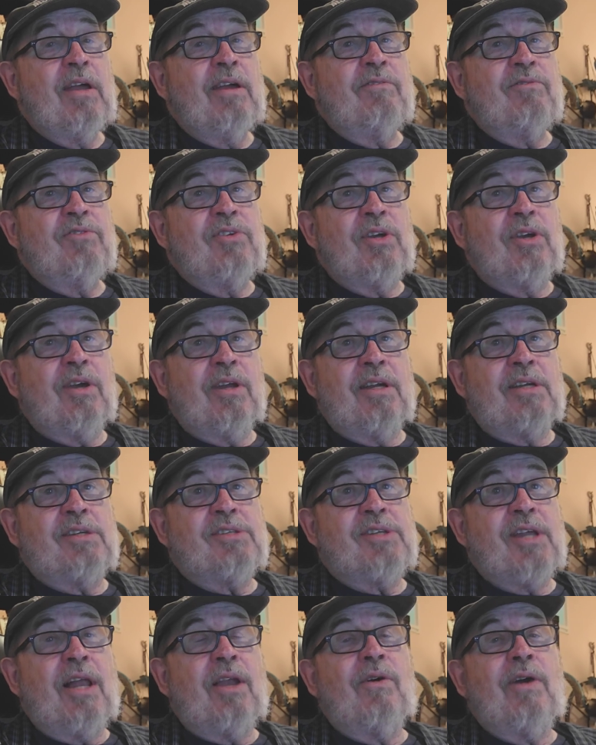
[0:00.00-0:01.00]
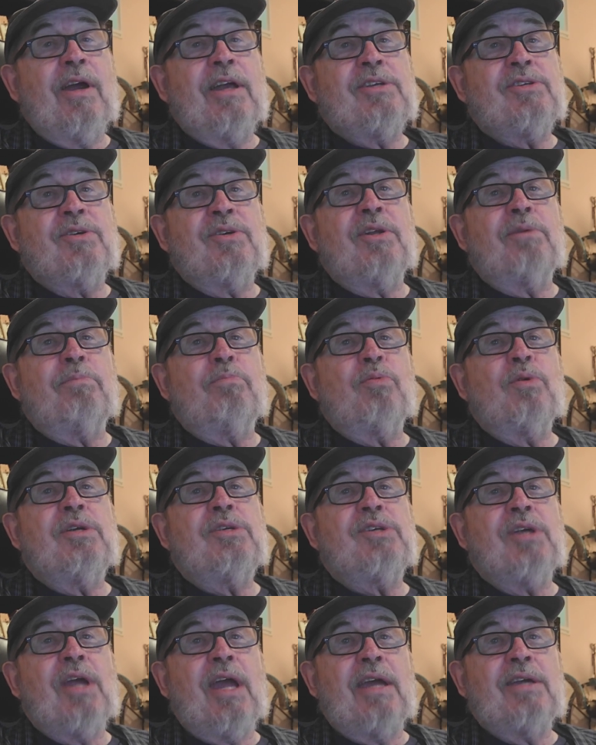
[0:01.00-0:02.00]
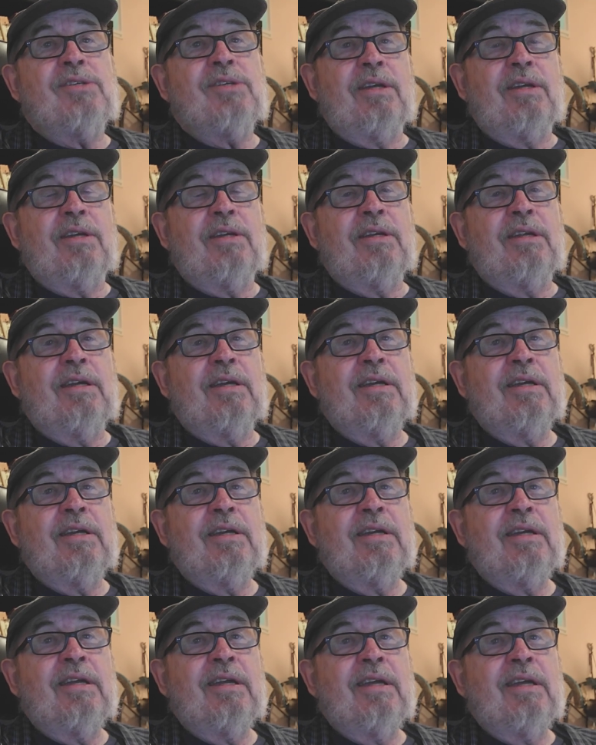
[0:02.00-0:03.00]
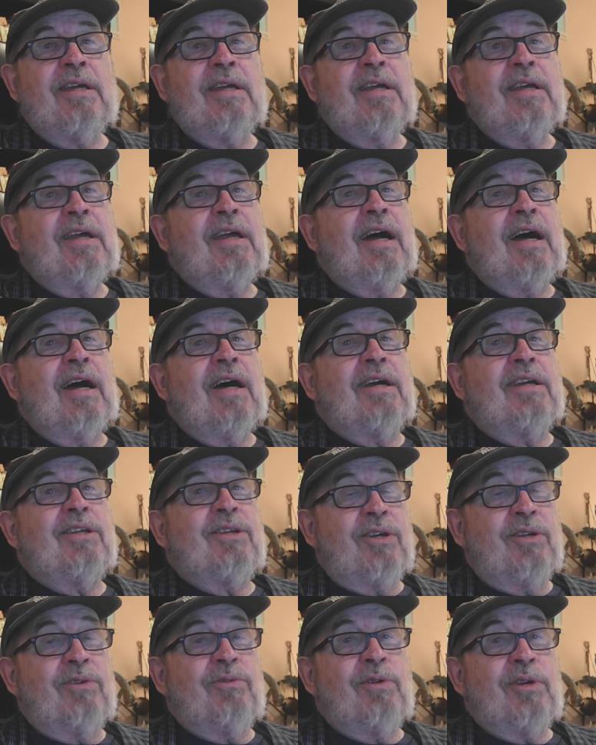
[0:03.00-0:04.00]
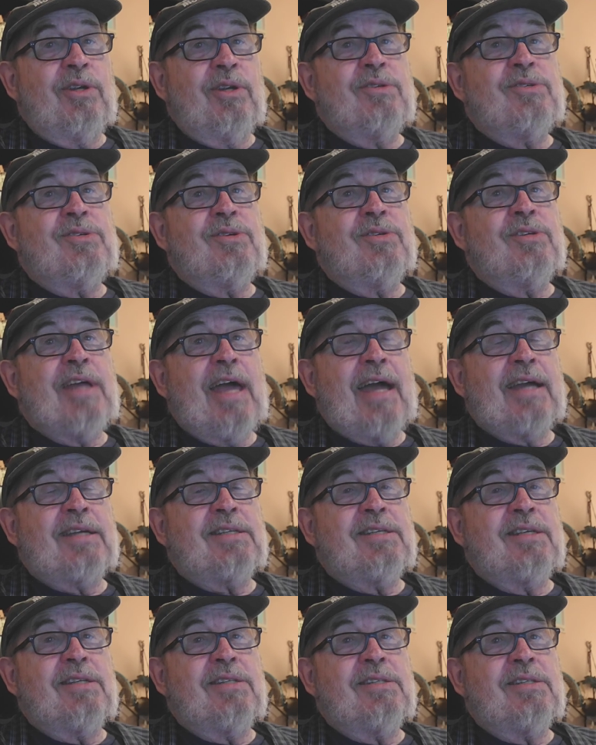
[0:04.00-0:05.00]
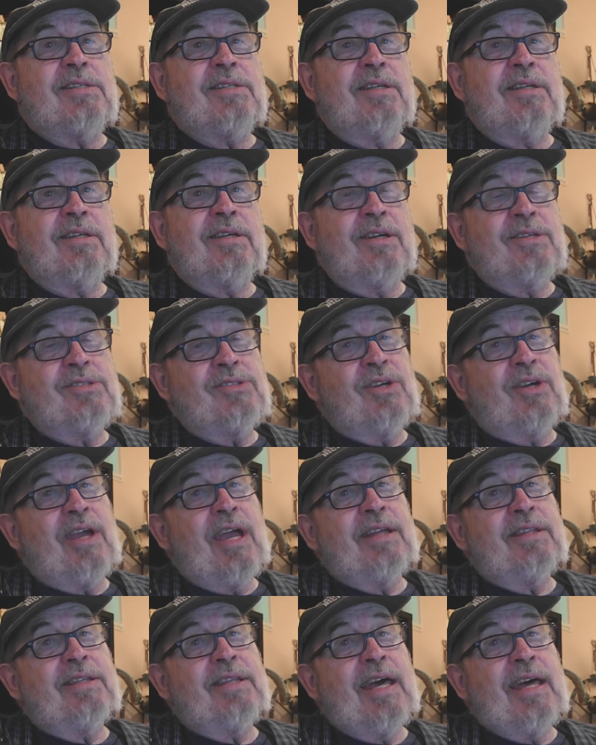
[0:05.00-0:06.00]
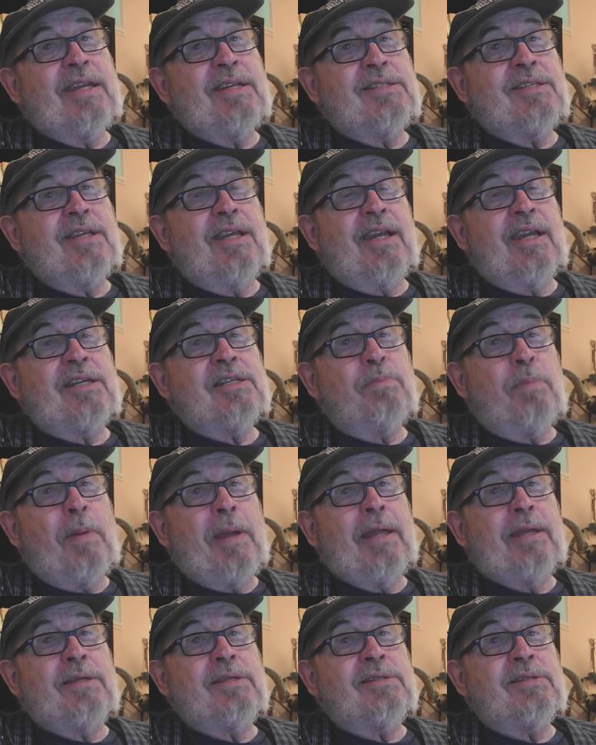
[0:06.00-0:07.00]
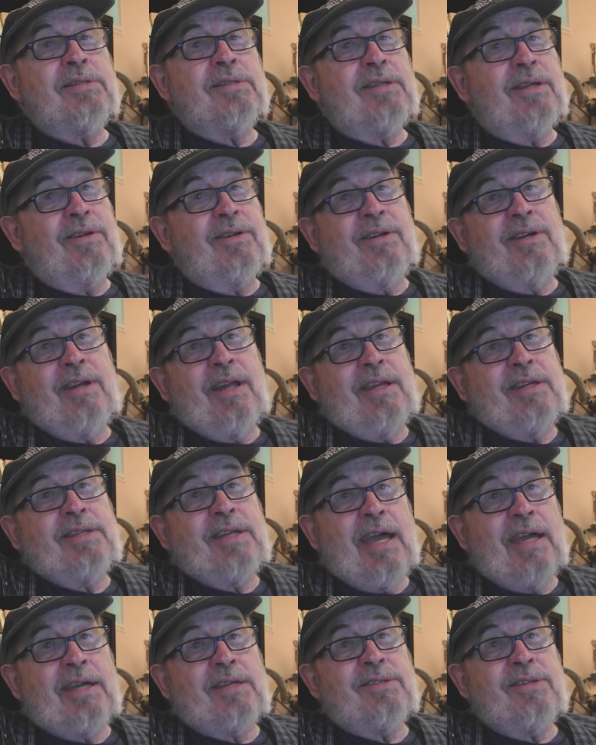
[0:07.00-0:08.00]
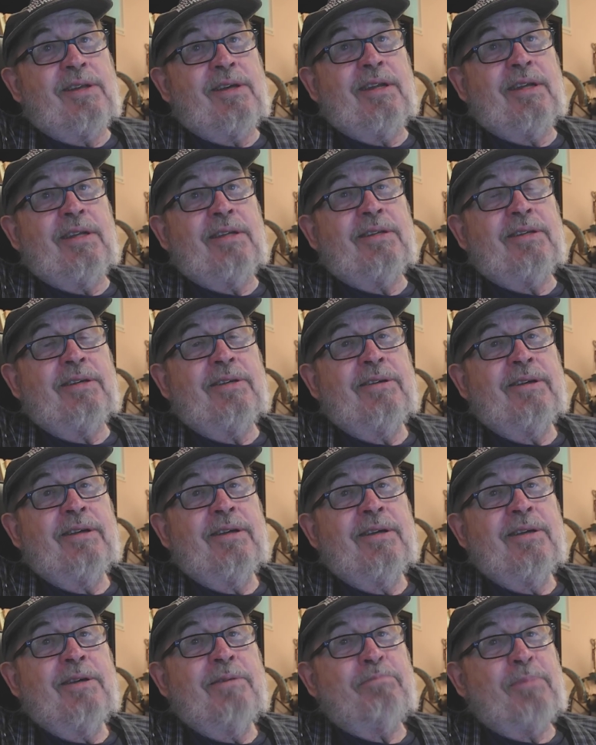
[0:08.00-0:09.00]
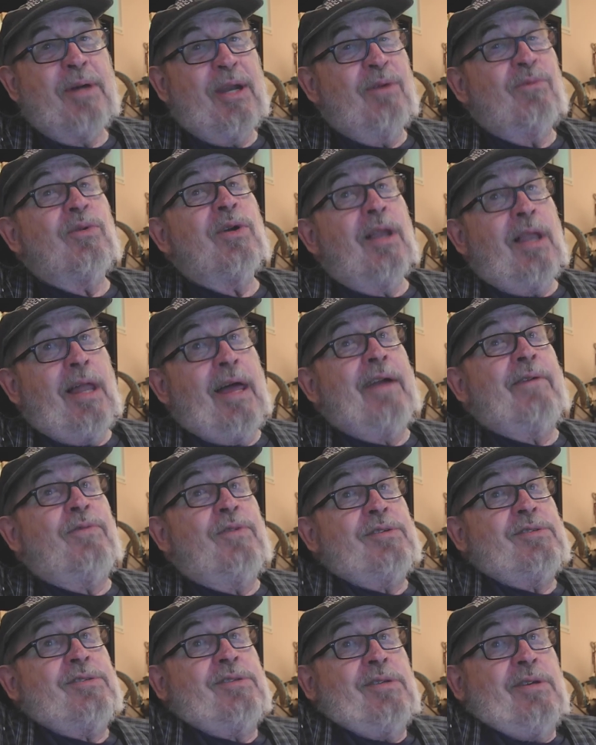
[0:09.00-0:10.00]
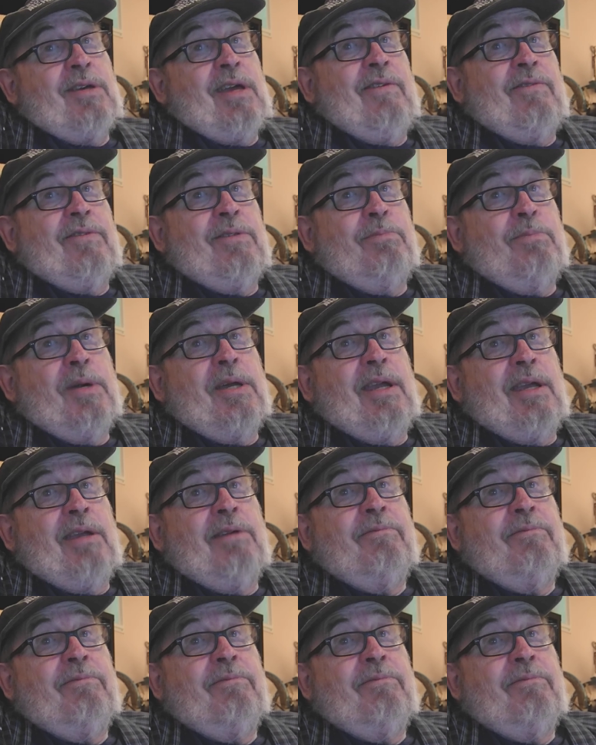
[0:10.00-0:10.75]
If you can accelerate your depreciation, you can reduce your taxes because you count that as an expense, so you're not taxed on it. But in real life, you still have the money.